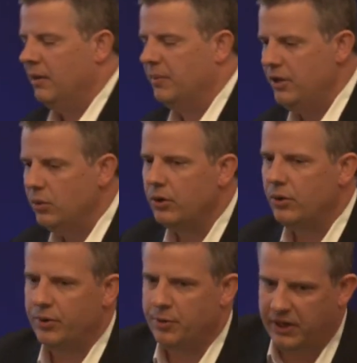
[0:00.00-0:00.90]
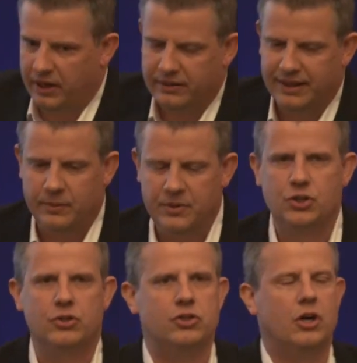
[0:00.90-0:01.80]
But you agree with me that the
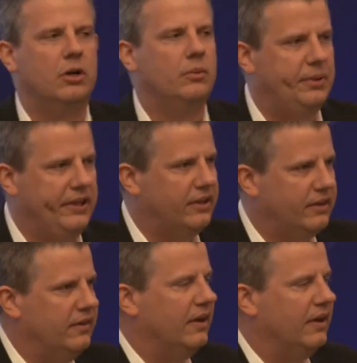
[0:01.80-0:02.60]
mission is not completed